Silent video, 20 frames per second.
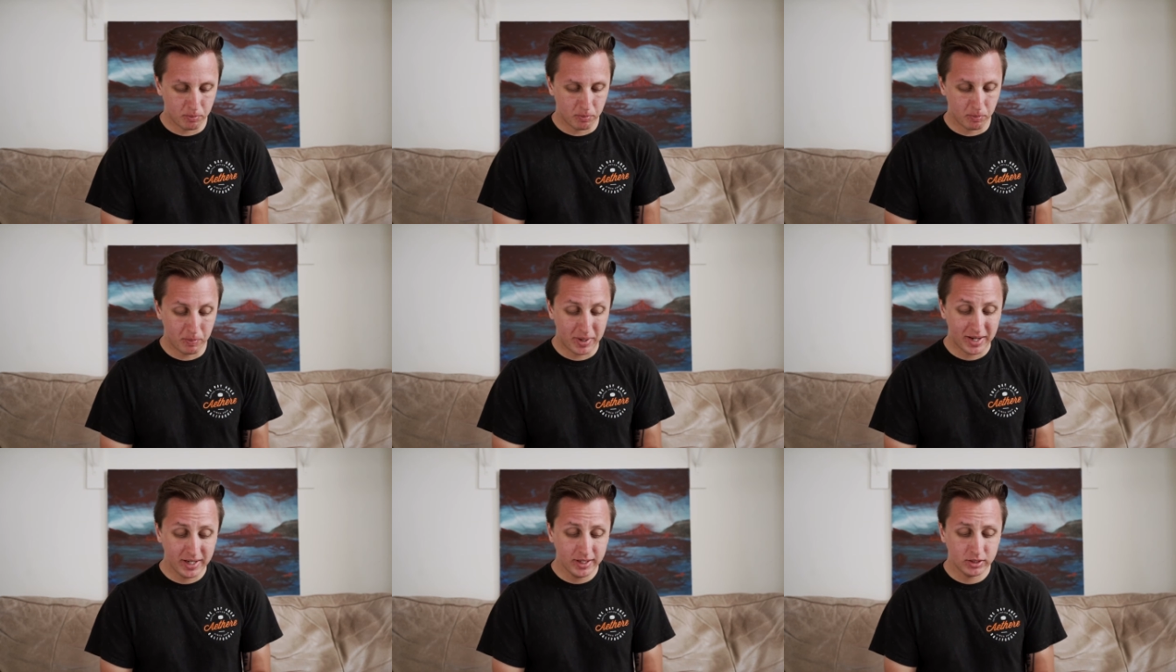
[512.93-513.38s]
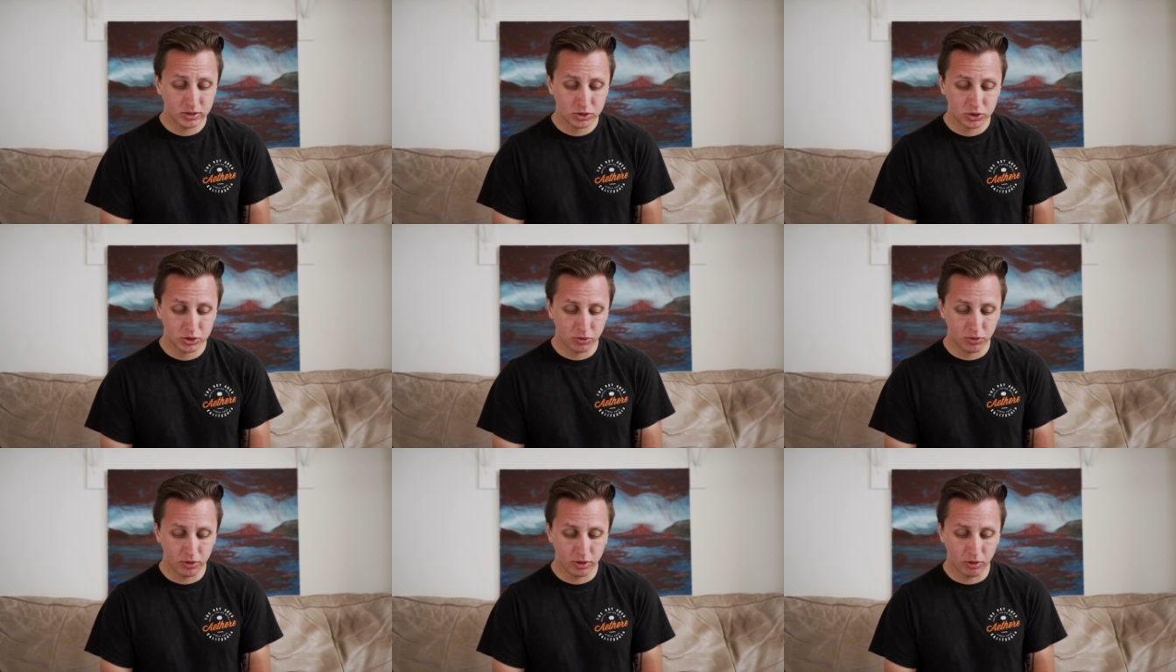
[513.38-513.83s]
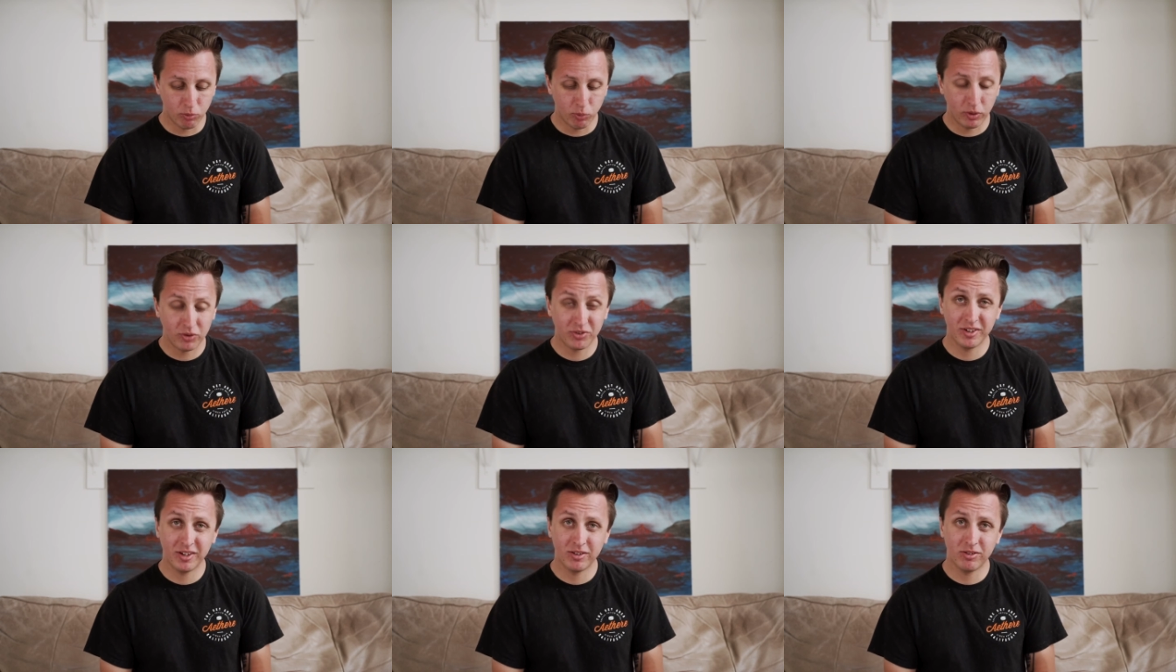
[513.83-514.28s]
My issue though
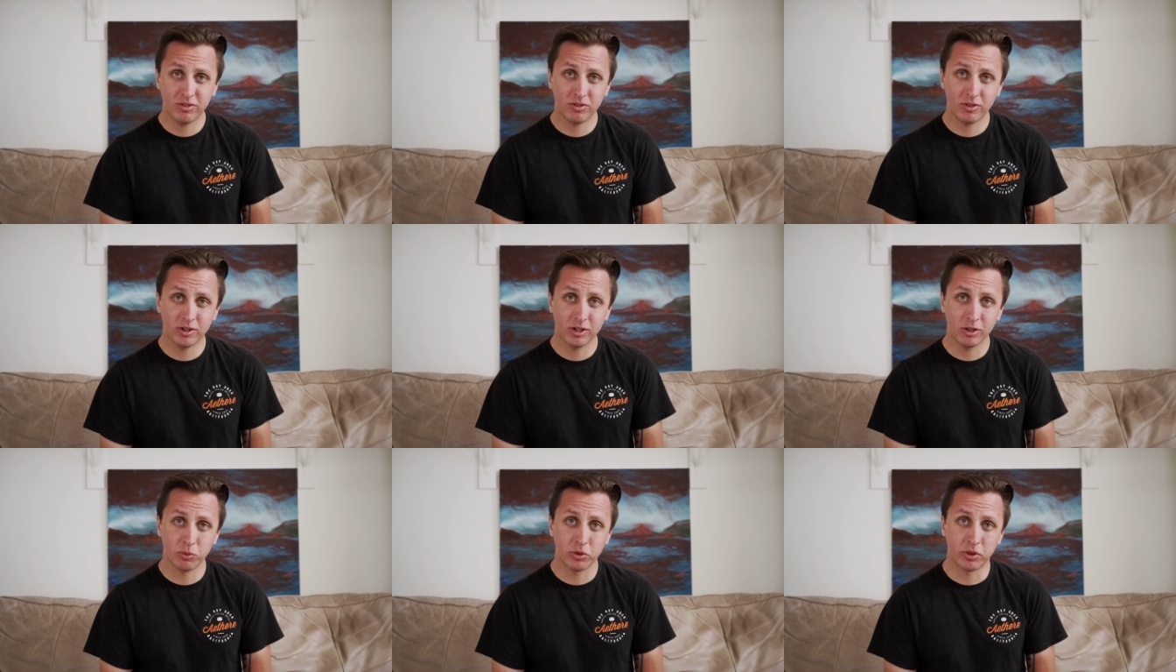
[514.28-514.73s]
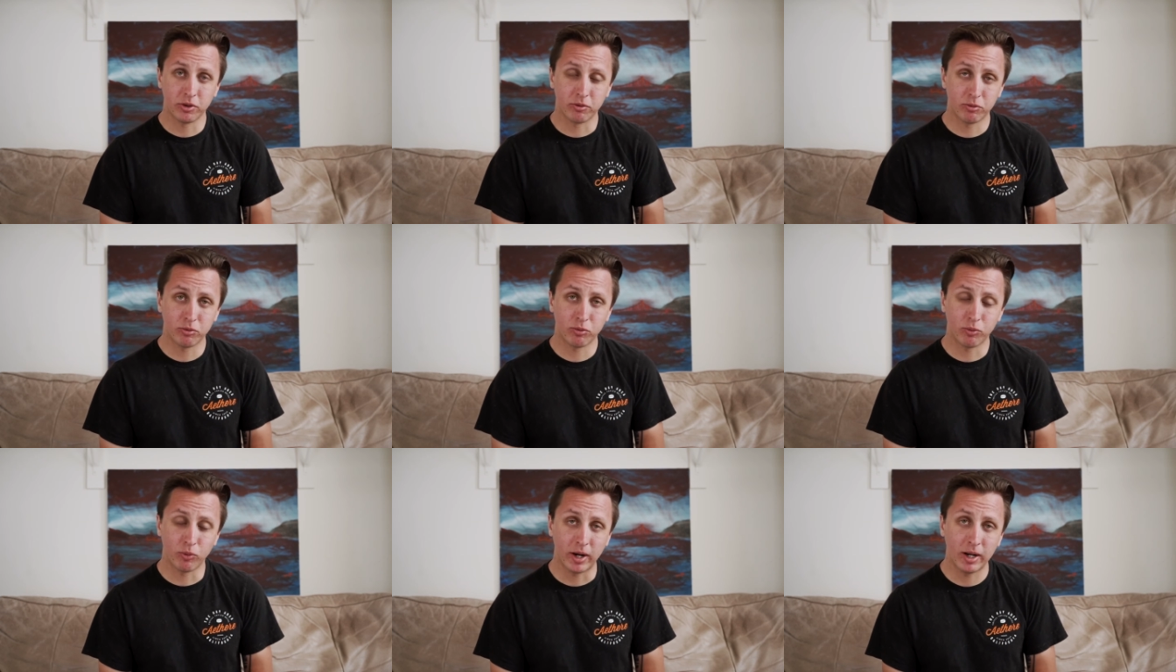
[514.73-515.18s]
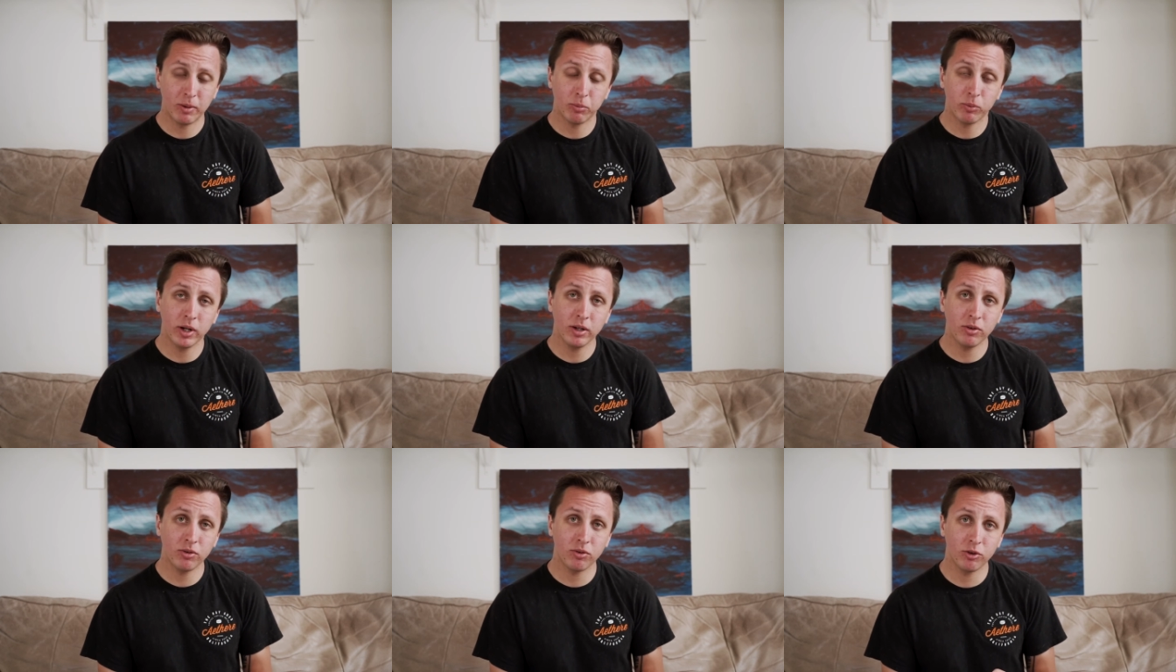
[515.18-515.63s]
wasn't necessarily with the
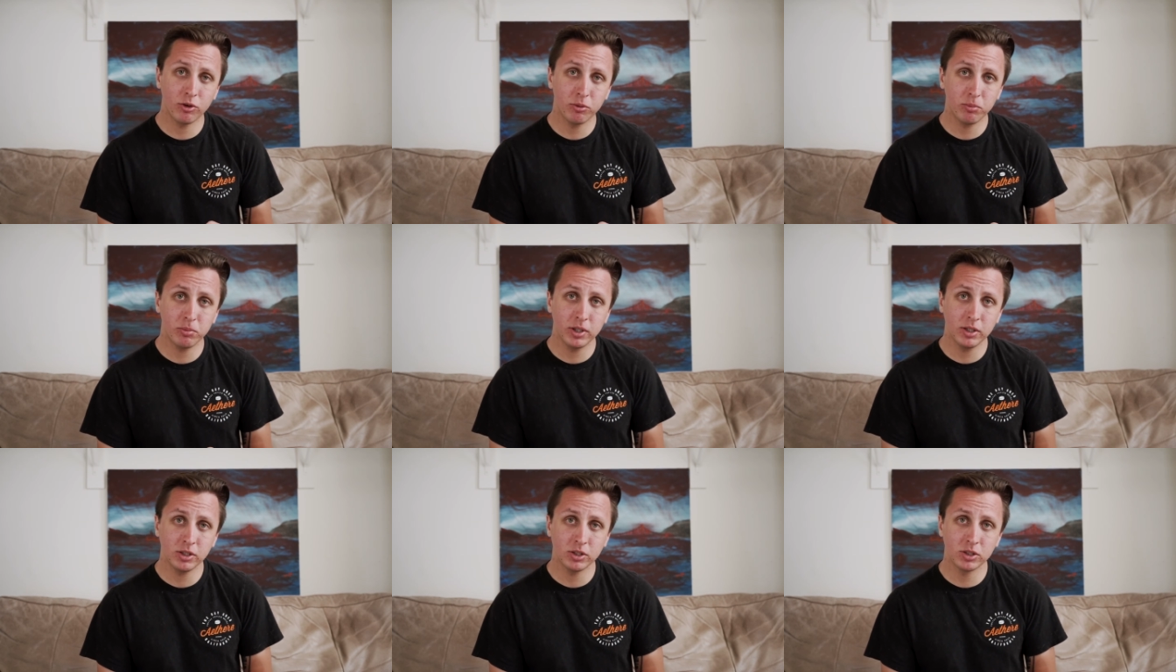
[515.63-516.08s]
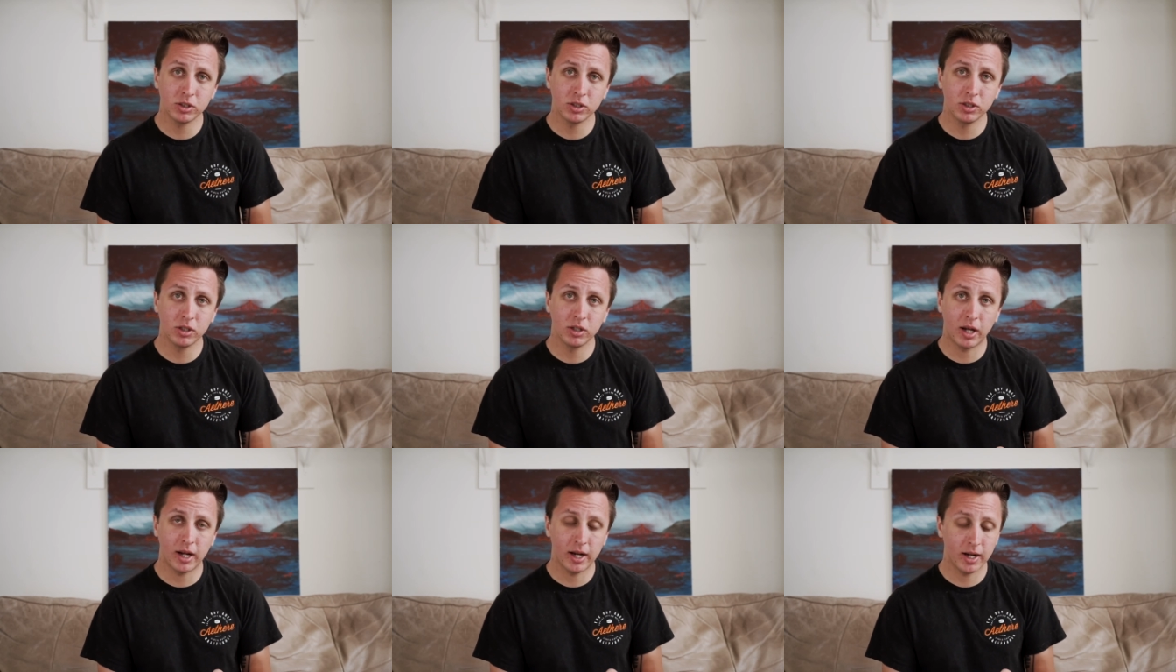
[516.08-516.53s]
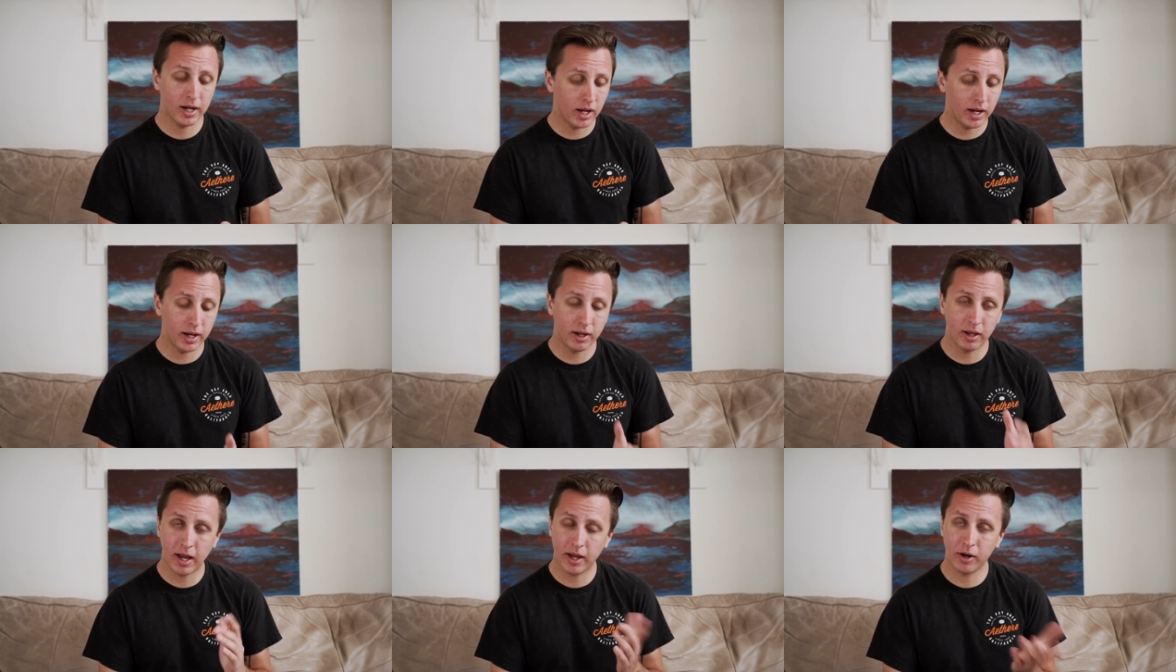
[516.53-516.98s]
frame rate so much.
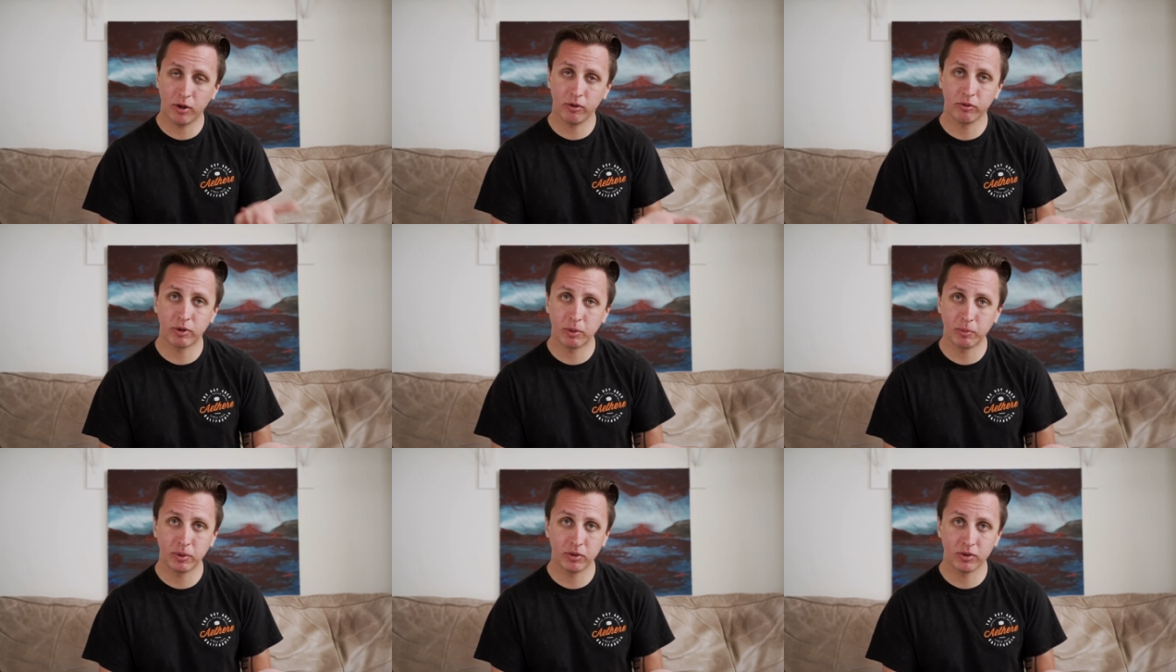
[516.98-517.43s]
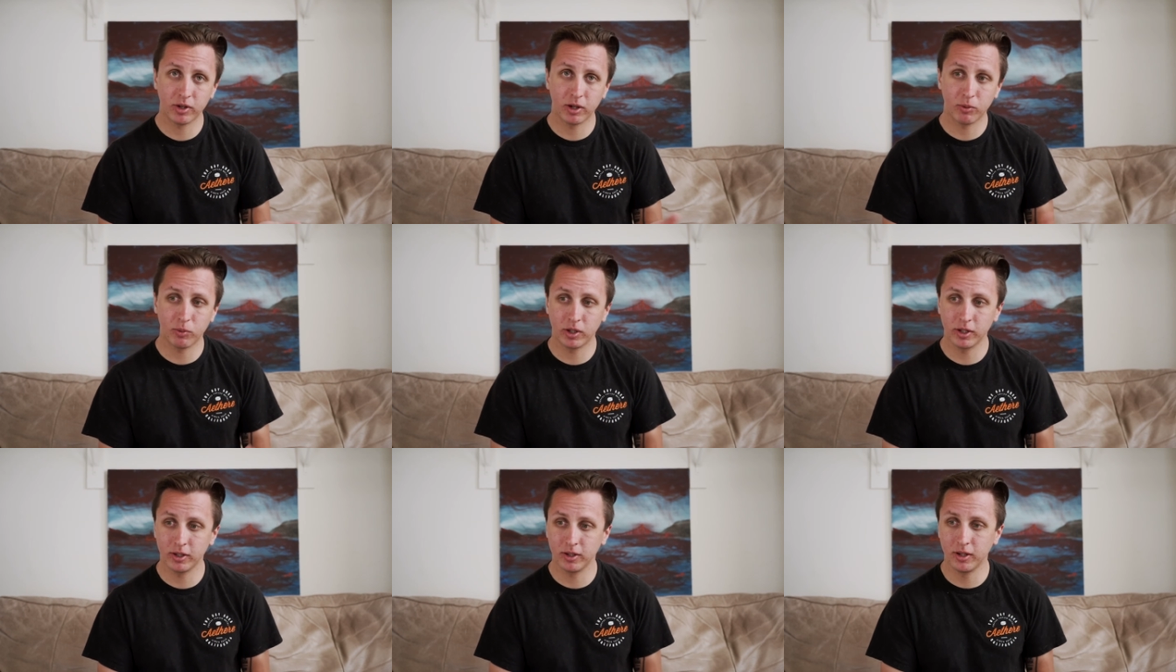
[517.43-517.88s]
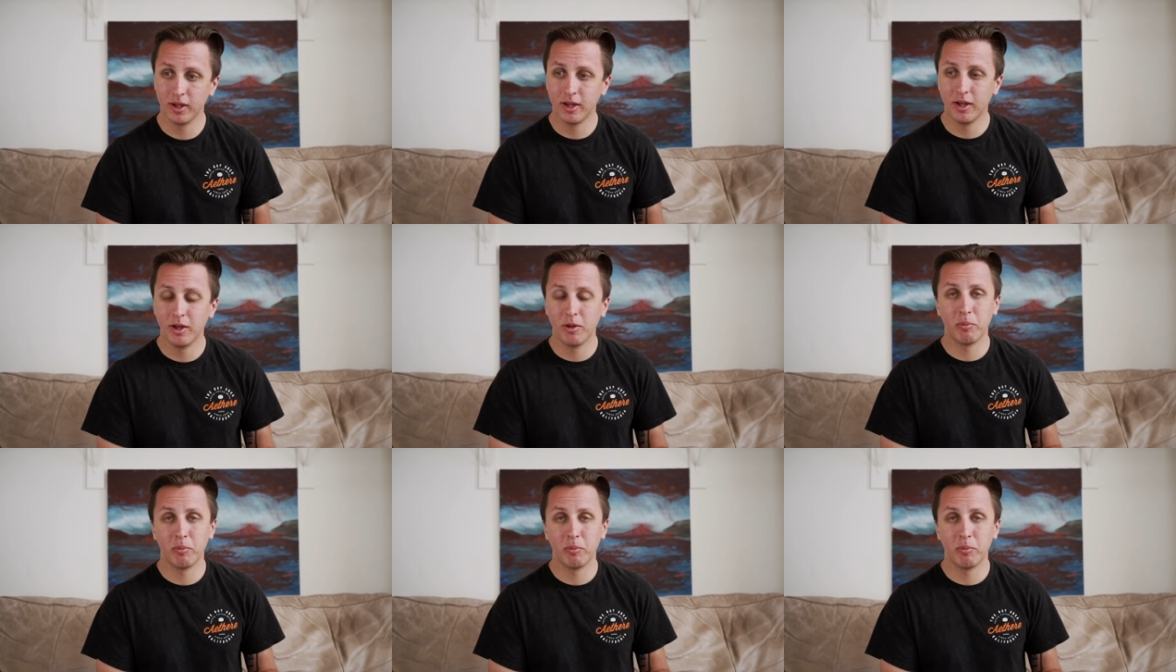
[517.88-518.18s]
I, I, had all the frame rates that I wanted.